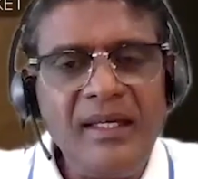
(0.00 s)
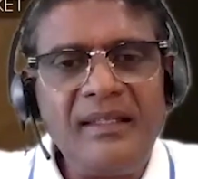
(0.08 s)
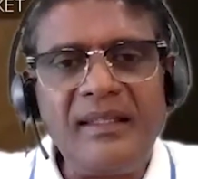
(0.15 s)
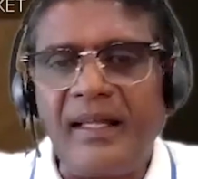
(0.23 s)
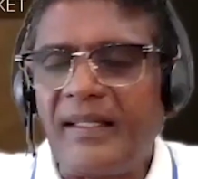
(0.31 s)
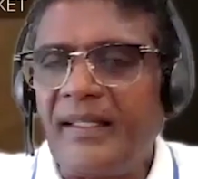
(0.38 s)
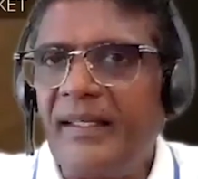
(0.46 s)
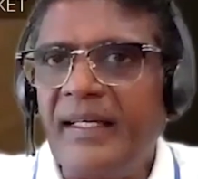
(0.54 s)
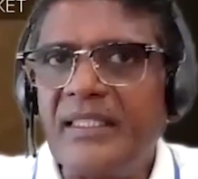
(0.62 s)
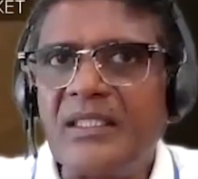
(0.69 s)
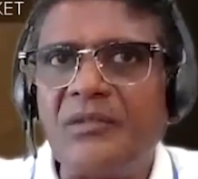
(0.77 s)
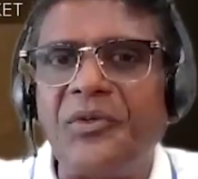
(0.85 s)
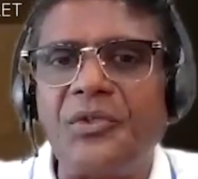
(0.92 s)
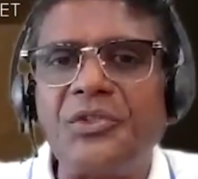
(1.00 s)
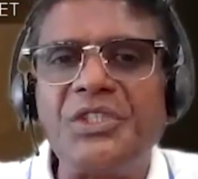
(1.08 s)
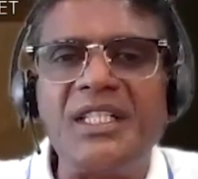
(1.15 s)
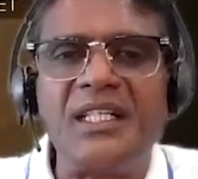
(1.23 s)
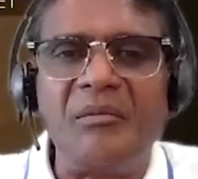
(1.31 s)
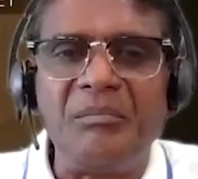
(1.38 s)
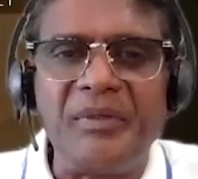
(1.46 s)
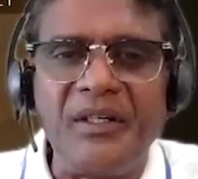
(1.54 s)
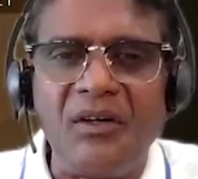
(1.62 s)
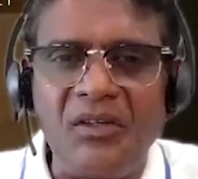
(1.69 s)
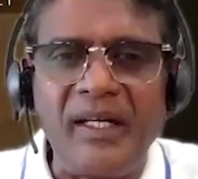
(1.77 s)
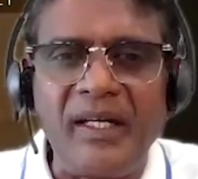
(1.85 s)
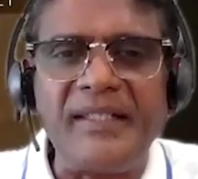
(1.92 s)
The other thing is the forging company,
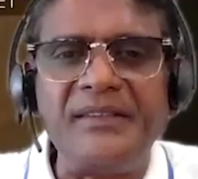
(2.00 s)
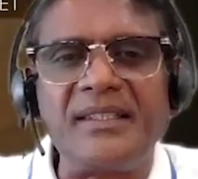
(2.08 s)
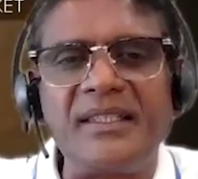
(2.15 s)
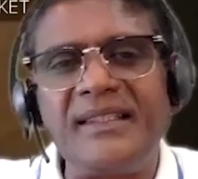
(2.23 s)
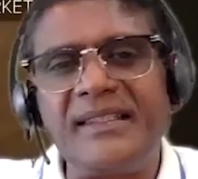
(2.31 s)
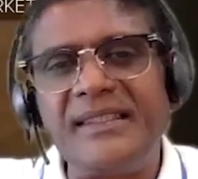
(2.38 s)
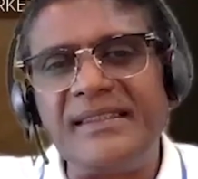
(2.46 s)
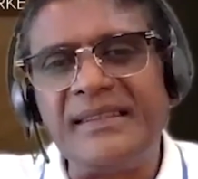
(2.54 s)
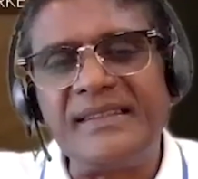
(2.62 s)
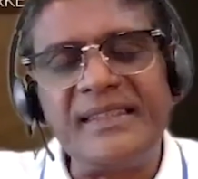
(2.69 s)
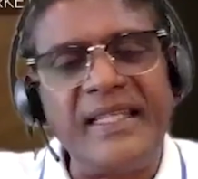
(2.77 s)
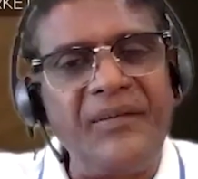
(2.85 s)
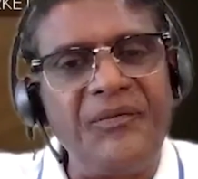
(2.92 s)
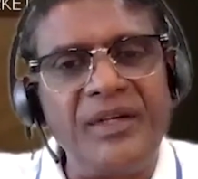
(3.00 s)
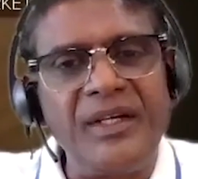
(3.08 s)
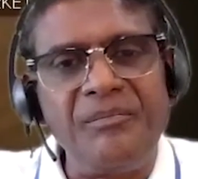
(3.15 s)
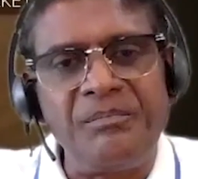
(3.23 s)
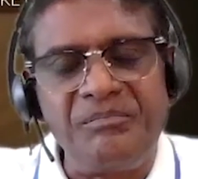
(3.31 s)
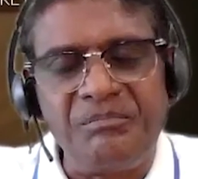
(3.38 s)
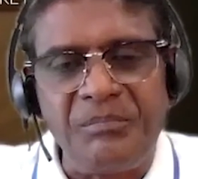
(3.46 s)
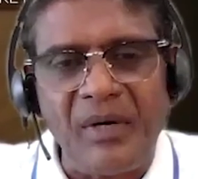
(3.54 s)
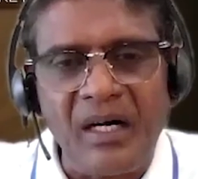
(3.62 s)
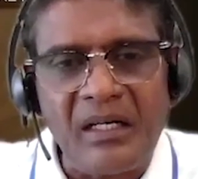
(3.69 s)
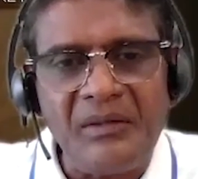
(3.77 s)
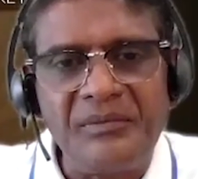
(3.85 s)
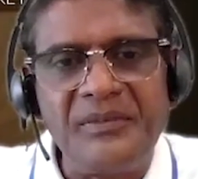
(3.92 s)
auto ancillaries. There's every
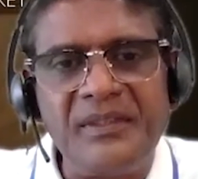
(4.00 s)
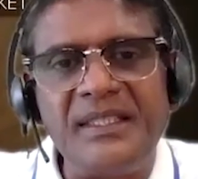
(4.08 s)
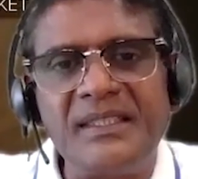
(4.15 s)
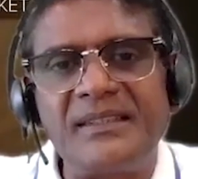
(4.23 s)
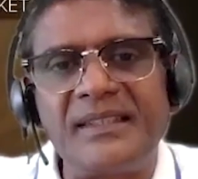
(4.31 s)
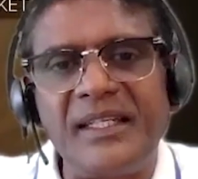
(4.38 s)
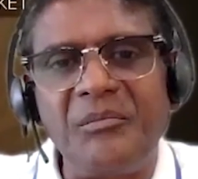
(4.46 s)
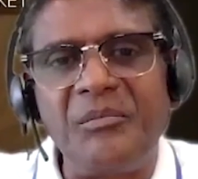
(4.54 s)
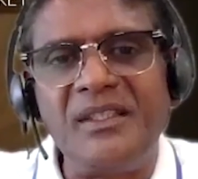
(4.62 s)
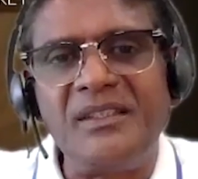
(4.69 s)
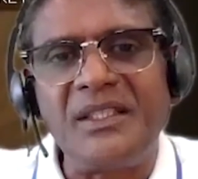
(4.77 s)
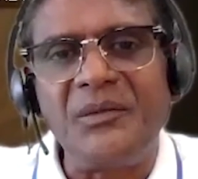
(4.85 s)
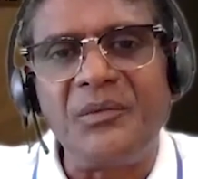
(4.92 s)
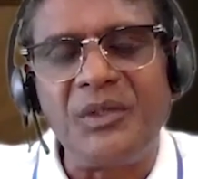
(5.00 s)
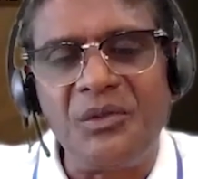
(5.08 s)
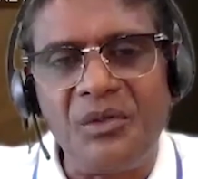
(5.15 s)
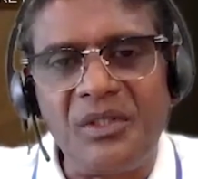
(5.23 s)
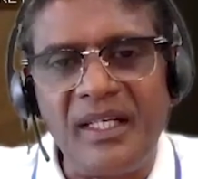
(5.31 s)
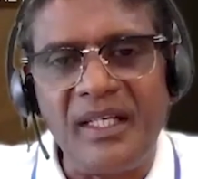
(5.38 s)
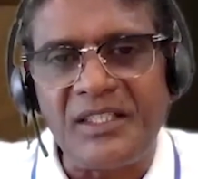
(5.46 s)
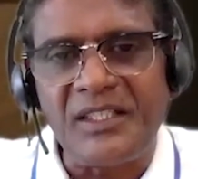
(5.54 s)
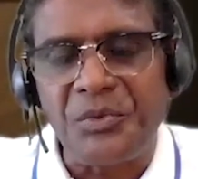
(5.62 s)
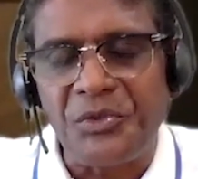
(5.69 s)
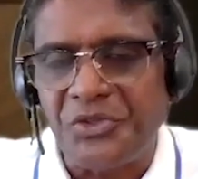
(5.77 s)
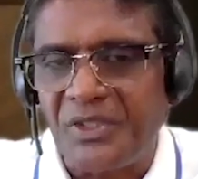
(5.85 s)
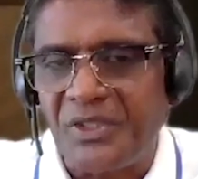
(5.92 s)
part of this segments, even though they're
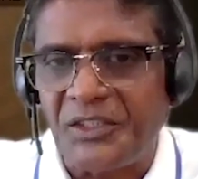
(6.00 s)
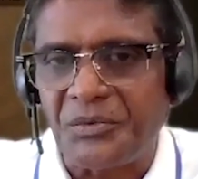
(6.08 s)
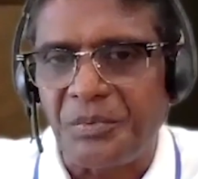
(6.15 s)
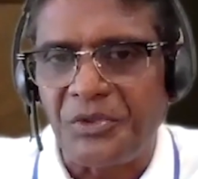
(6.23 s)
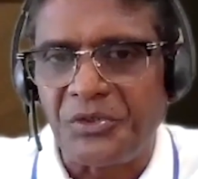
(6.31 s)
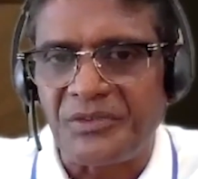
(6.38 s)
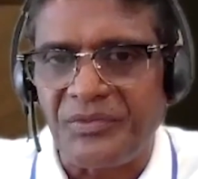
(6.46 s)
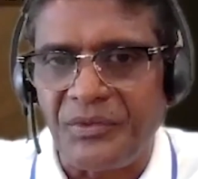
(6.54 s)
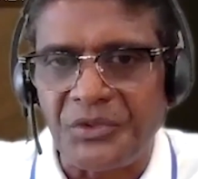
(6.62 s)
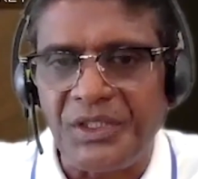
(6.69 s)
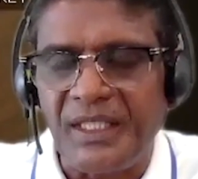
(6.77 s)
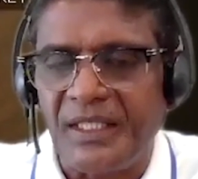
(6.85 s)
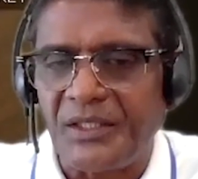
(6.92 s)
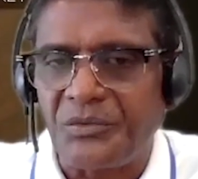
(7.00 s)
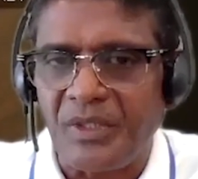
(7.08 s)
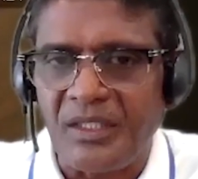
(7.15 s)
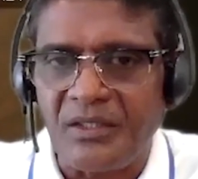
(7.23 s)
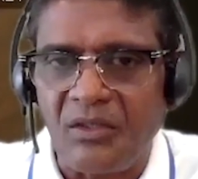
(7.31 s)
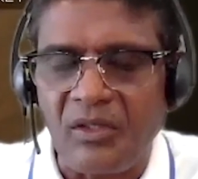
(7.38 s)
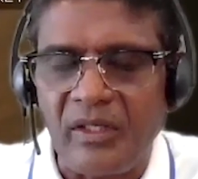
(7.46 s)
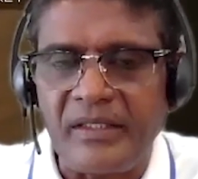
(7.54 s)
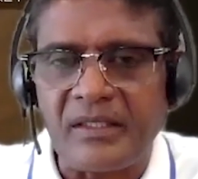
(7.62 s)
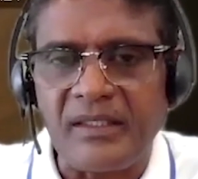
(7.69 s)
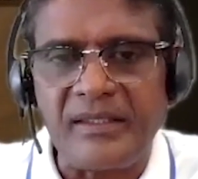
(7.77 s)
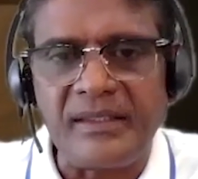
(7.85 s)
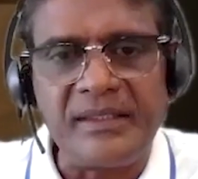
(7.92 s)
exposed to exports, forging as well as auto
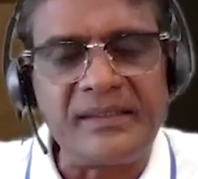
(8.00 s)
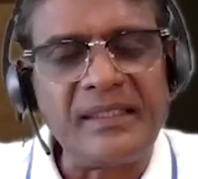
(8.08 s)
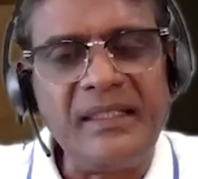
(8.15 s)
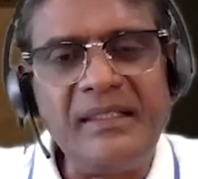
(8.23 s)
ancillaries,